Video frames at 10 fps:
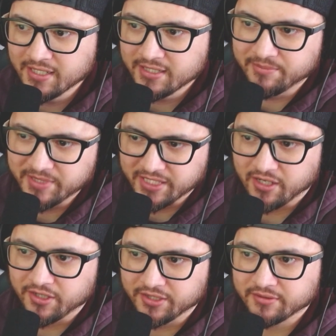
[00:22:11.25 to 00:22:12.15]
depending
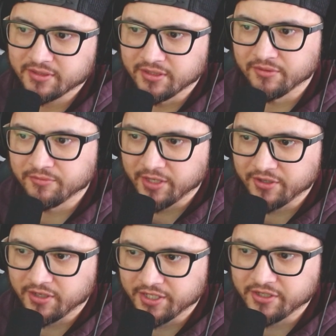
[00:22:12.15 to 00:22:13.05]
on, you know, whether
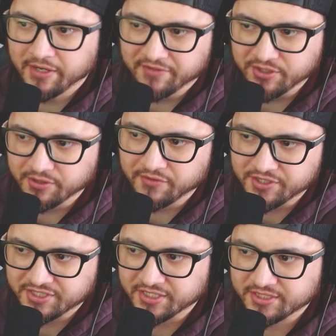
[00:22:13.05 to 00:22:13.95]
or not you have a
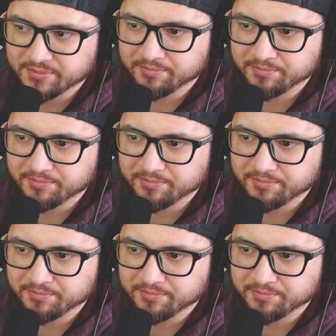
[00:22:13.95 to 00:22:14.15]
Universe 6